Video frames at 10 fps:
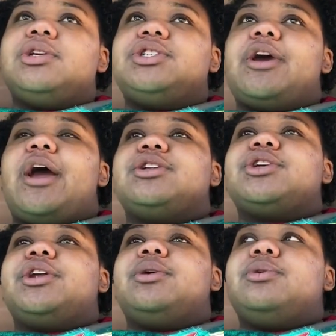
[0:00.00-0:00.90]
our
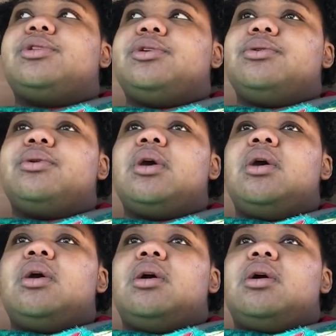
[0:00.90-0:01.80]
journey with you.
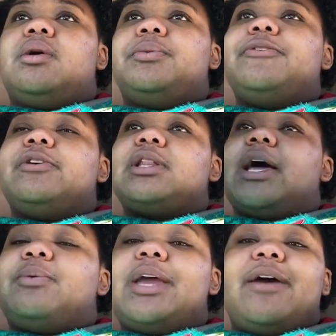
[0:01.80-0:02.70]
We feel like we
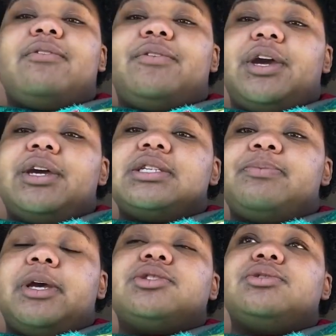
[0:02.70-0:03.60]
a very
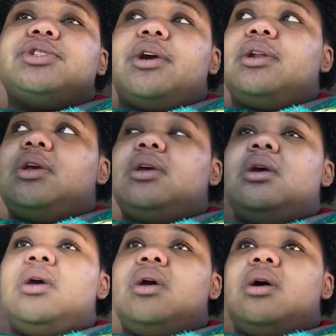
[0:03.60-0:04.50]
special journey.
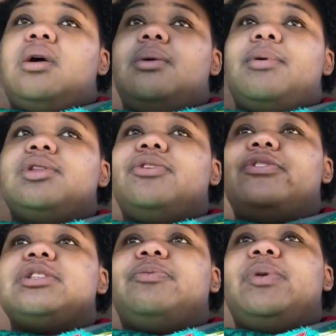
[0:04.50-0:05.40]
Both of us
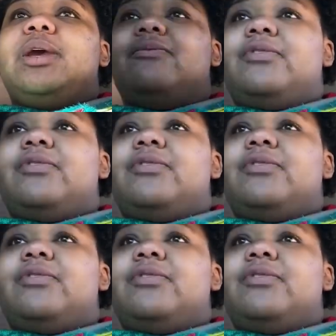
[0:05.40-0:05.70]
being very